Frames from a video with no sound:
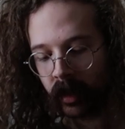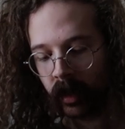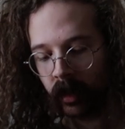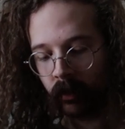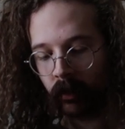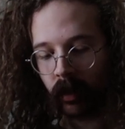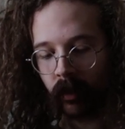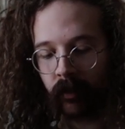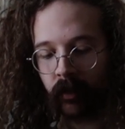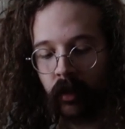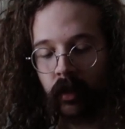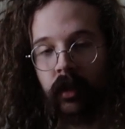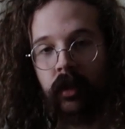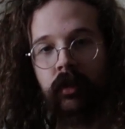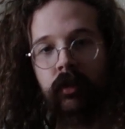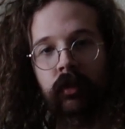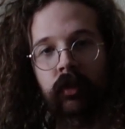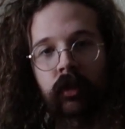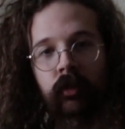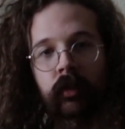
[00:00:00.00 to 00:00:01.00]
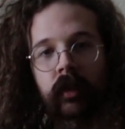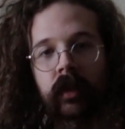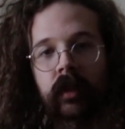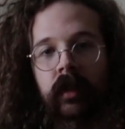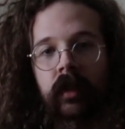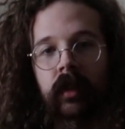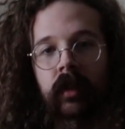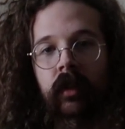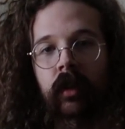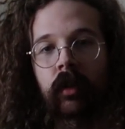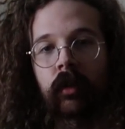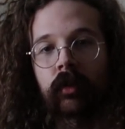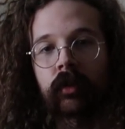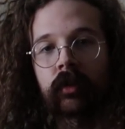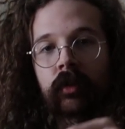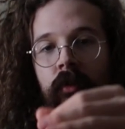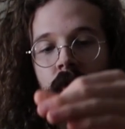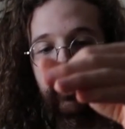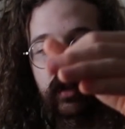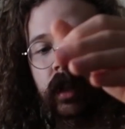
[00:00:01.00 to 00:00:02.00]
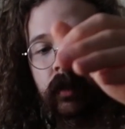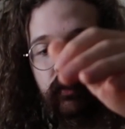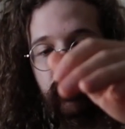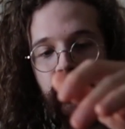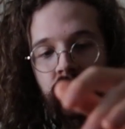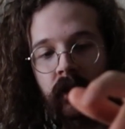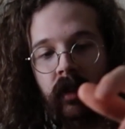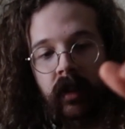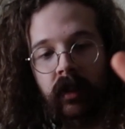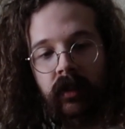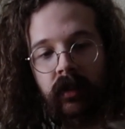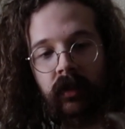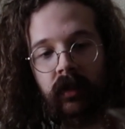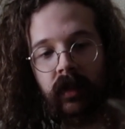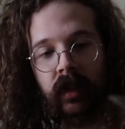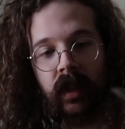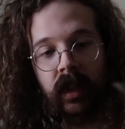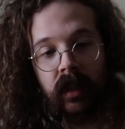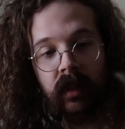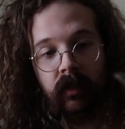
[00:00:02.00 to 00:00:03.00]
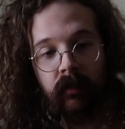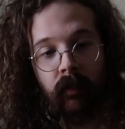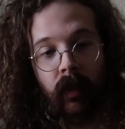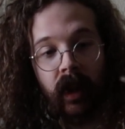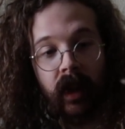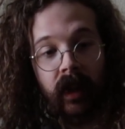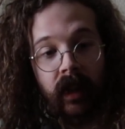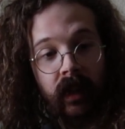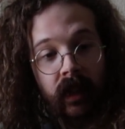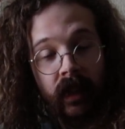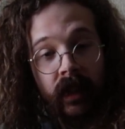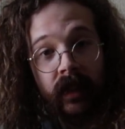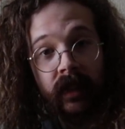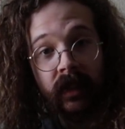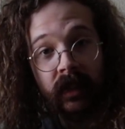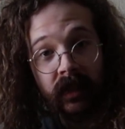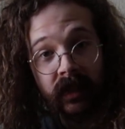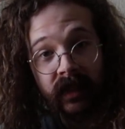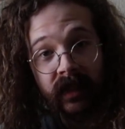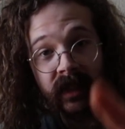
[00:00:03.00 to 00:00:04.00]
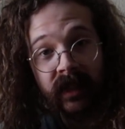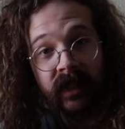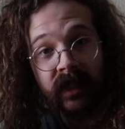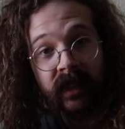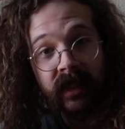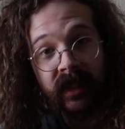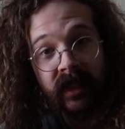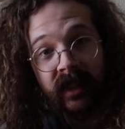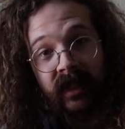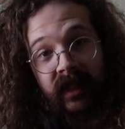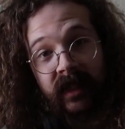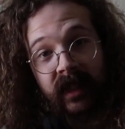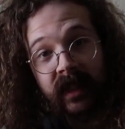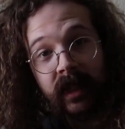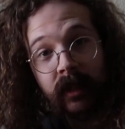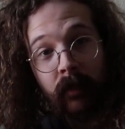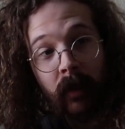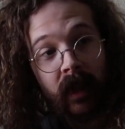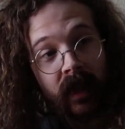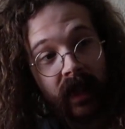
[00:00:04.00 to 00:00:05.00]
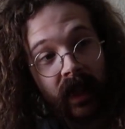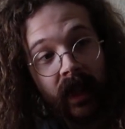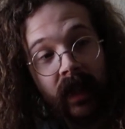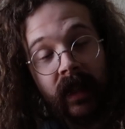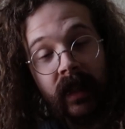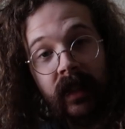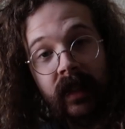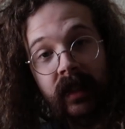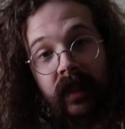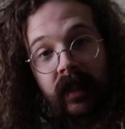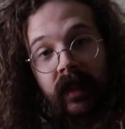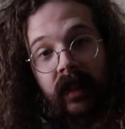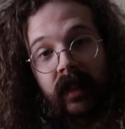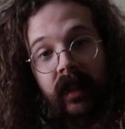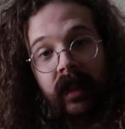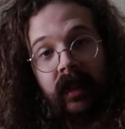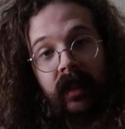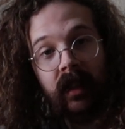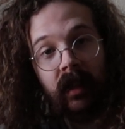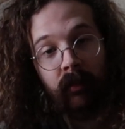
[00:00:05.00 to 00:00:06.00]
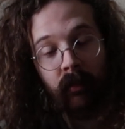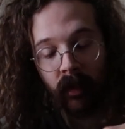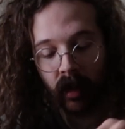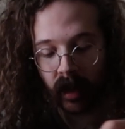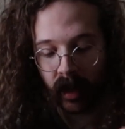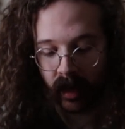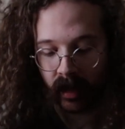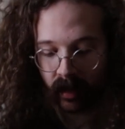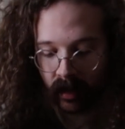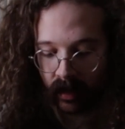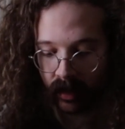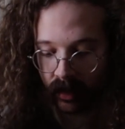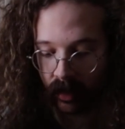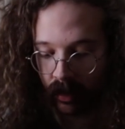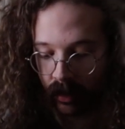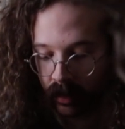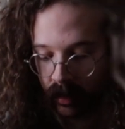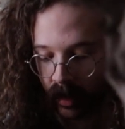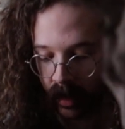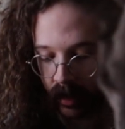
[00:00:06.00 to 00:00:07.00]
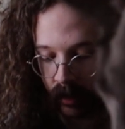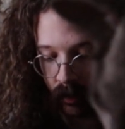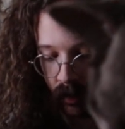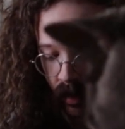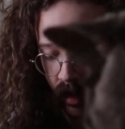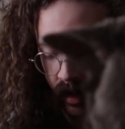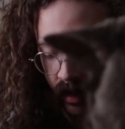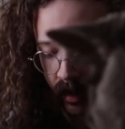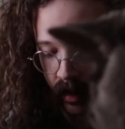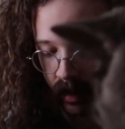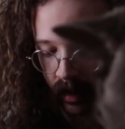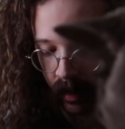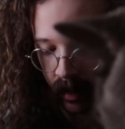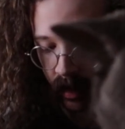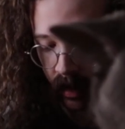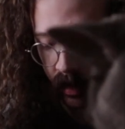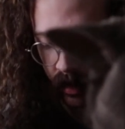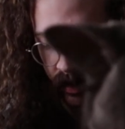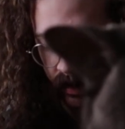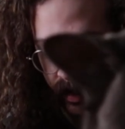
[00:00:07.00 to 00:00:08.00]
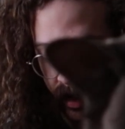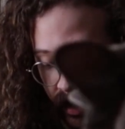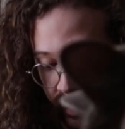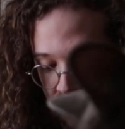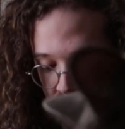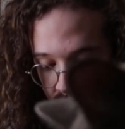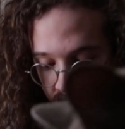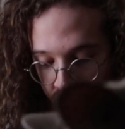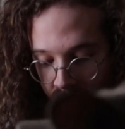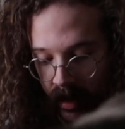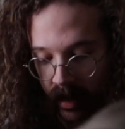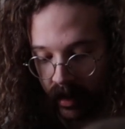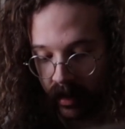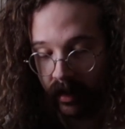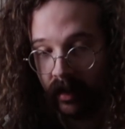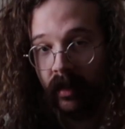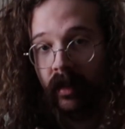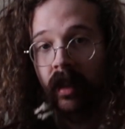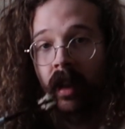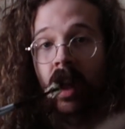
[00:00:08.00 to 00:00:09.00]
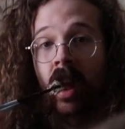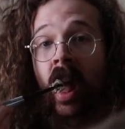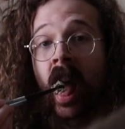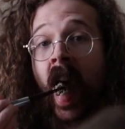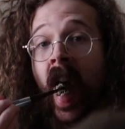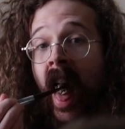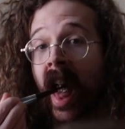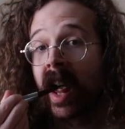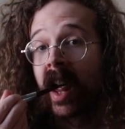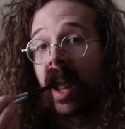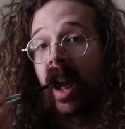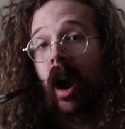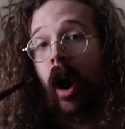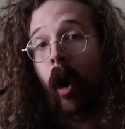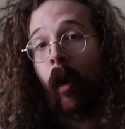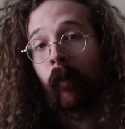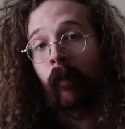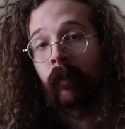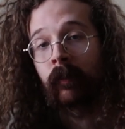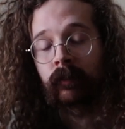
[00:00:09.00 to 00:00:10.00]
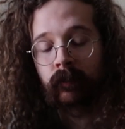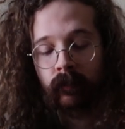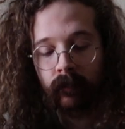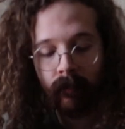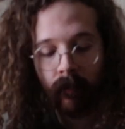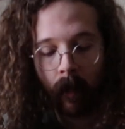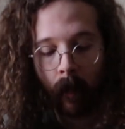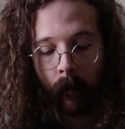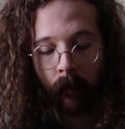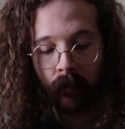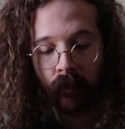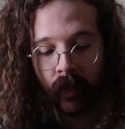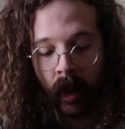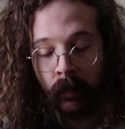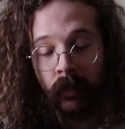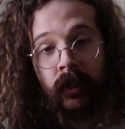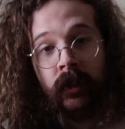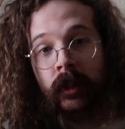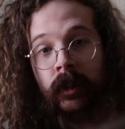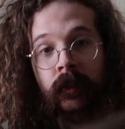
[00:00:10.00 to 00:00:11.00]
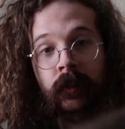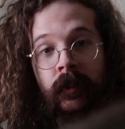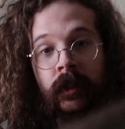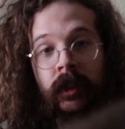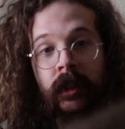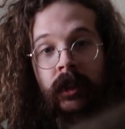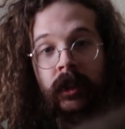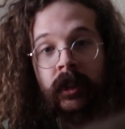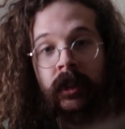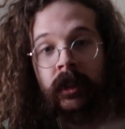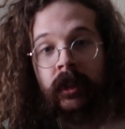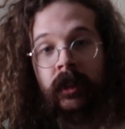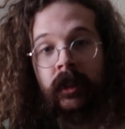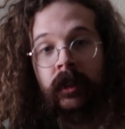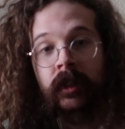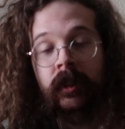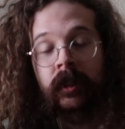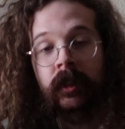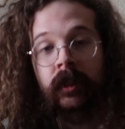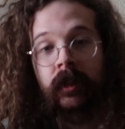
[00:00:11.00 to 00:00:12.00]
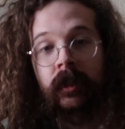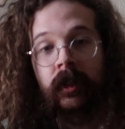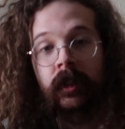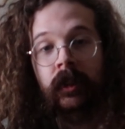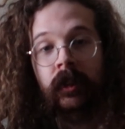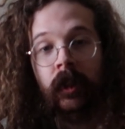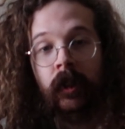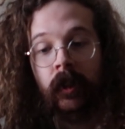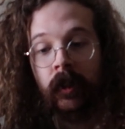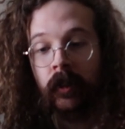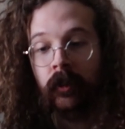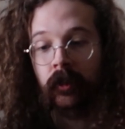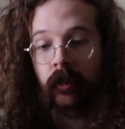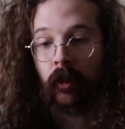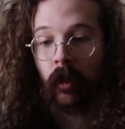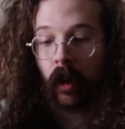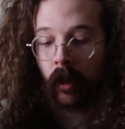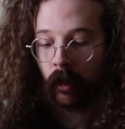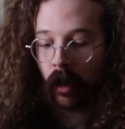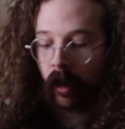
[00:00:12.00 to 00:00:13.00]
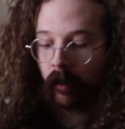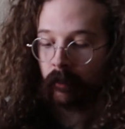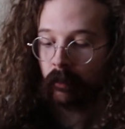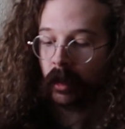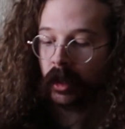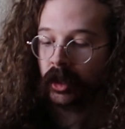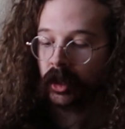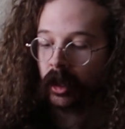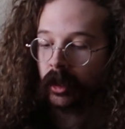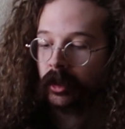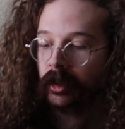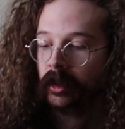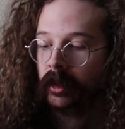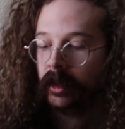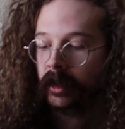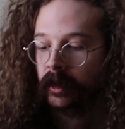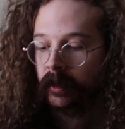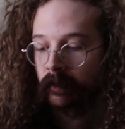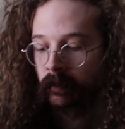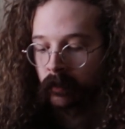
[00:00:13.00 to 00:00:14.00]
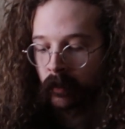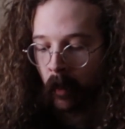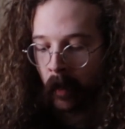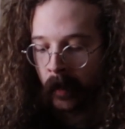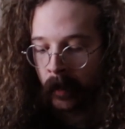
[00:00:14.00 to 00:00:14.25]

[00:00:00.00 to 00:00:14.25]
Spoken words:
dealing with a few issues with Kos, who keeps trying to eat my sardines and lick my can and eat the bread, because Kos likes bread, because cats like yeast. I'm just gonna finish eating these sardines. You know, I don't have much else to